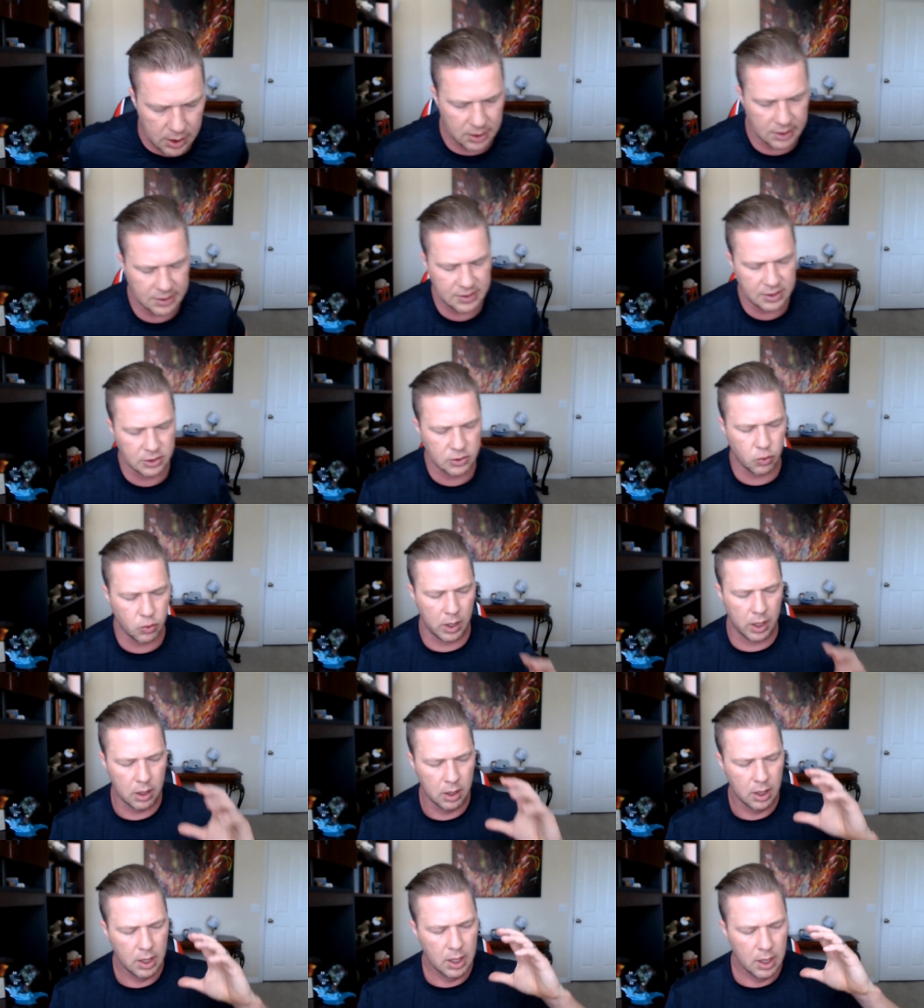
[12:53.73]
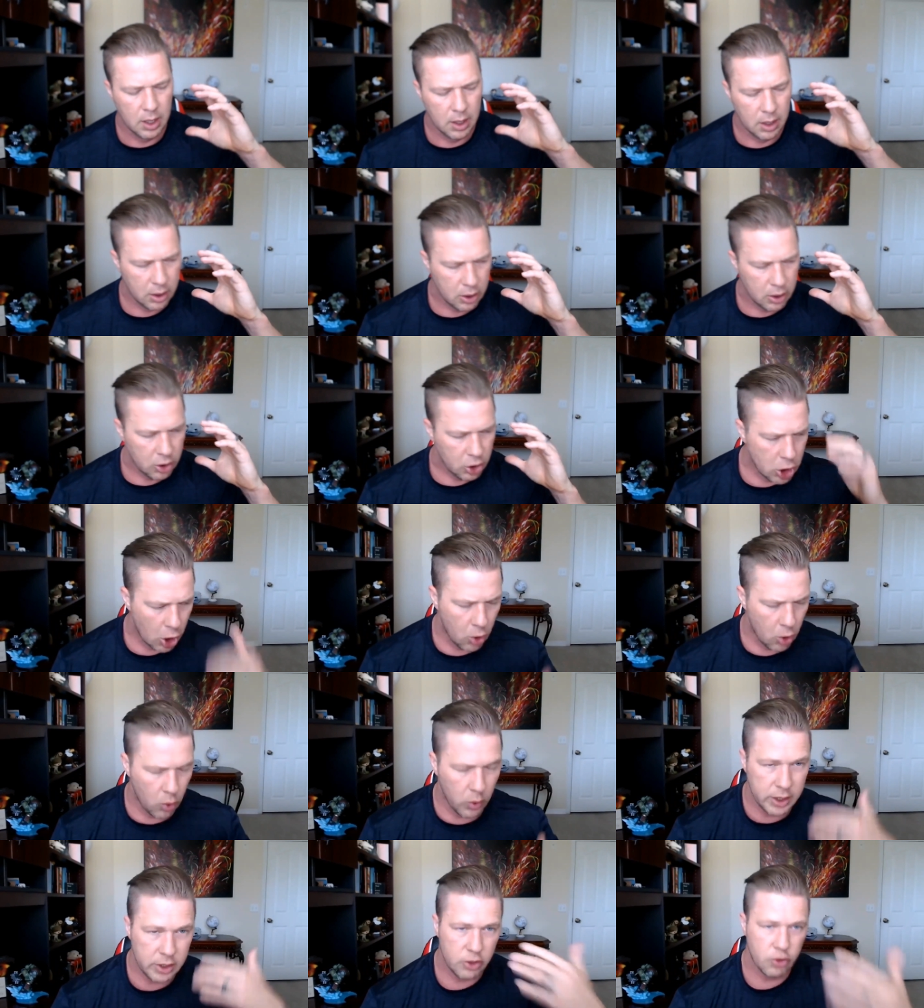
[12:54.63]
And this is where
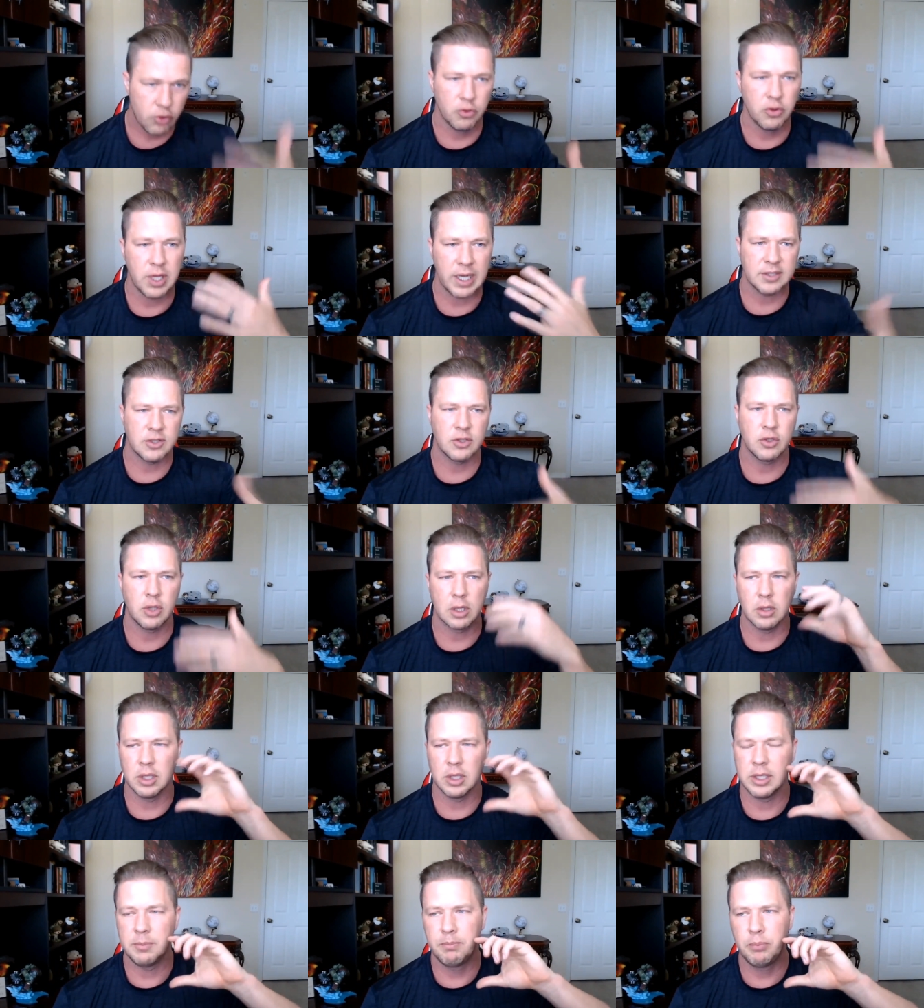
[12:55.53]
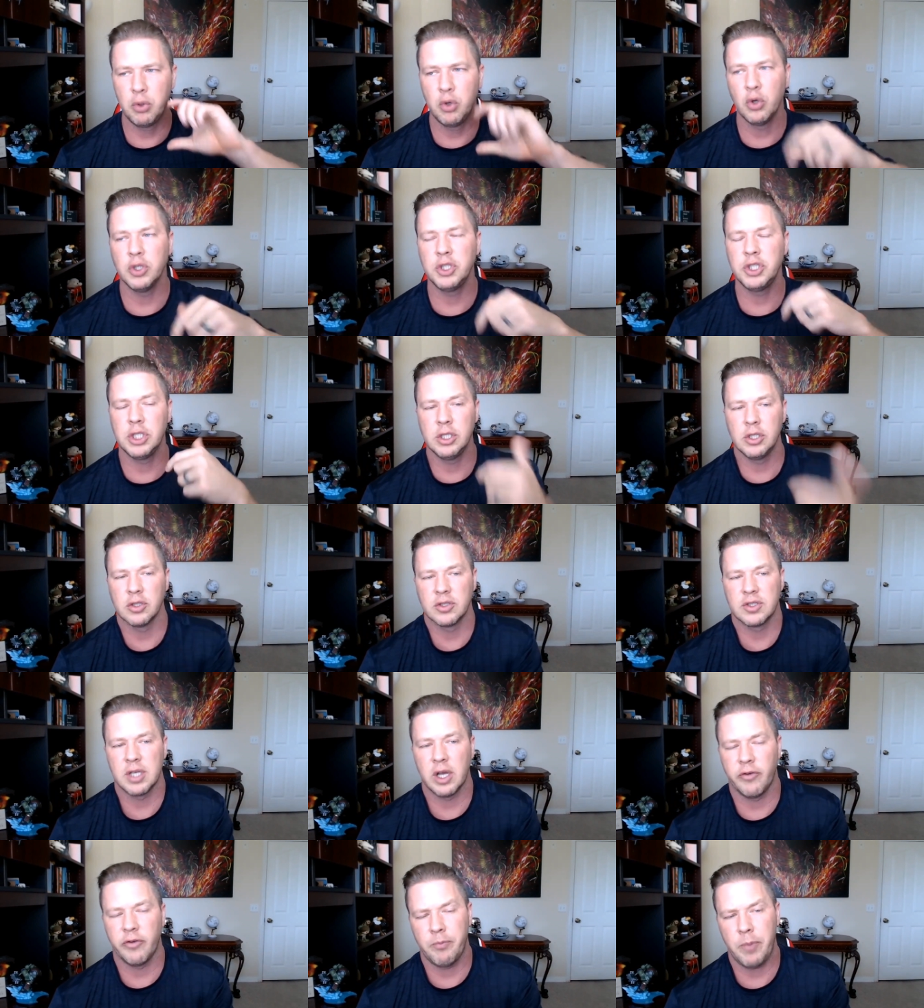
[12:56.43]
going through that struggle and pushing
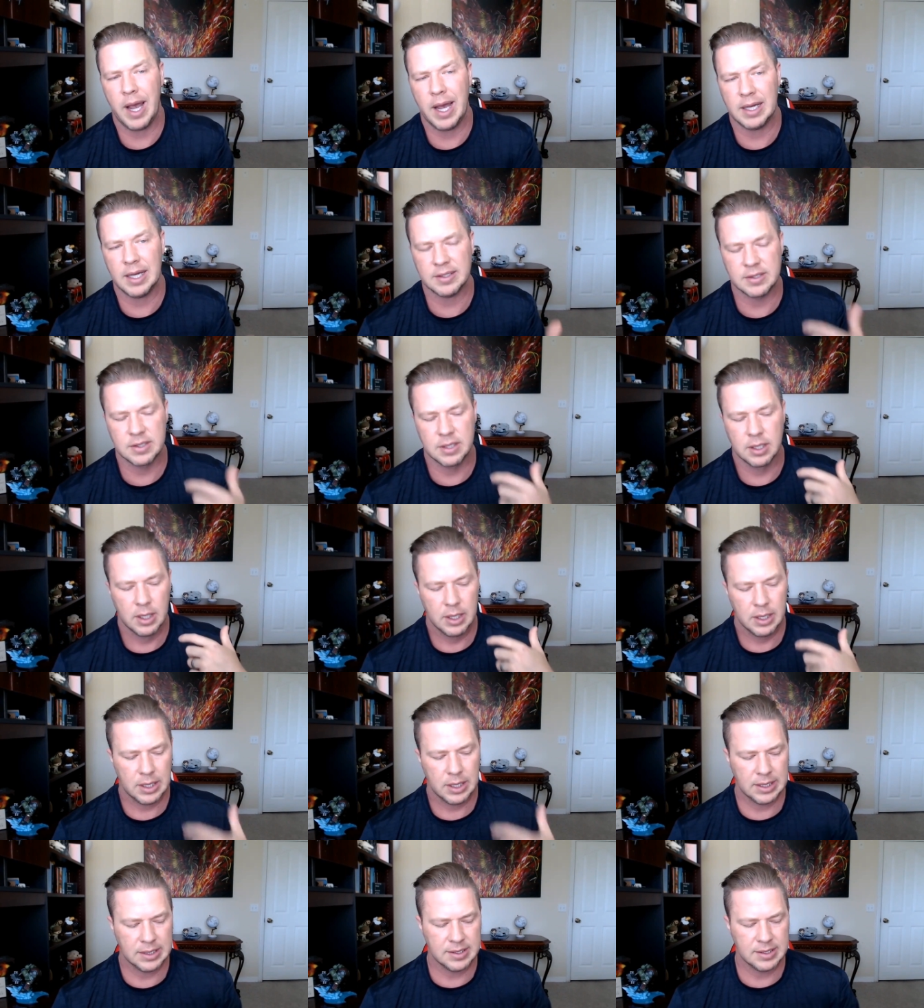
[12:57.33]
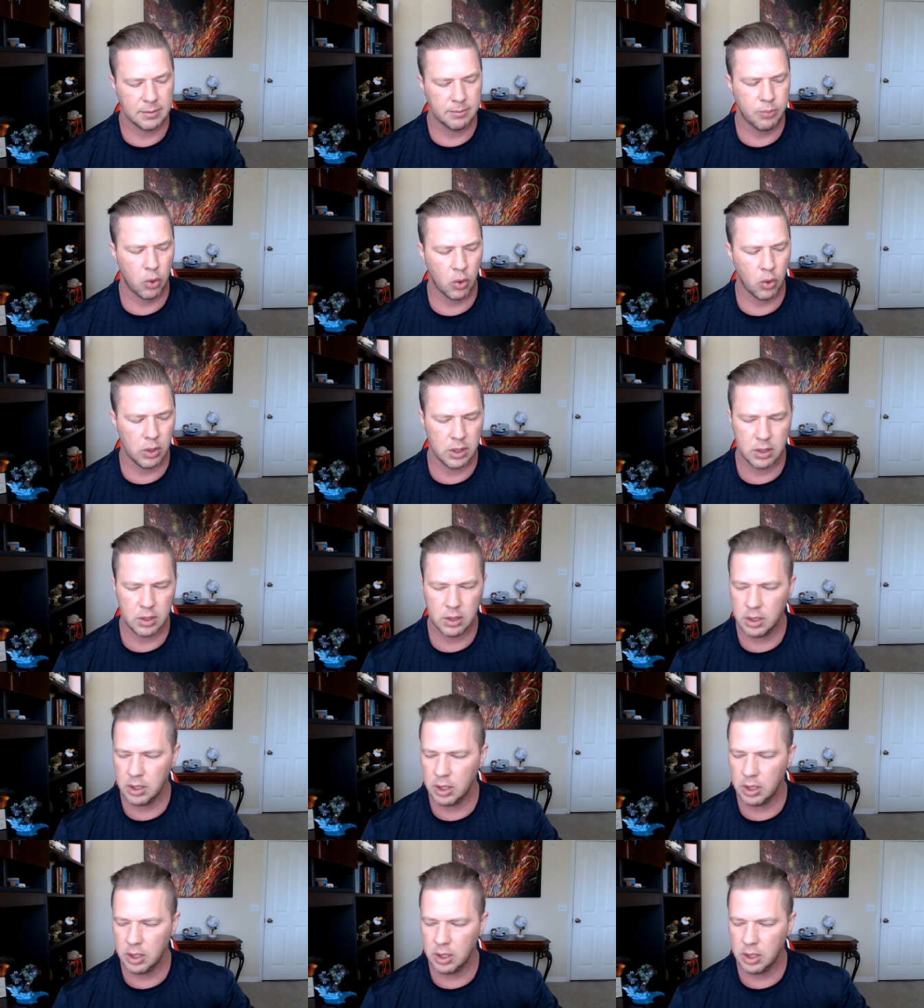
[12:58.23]
yourself past is important.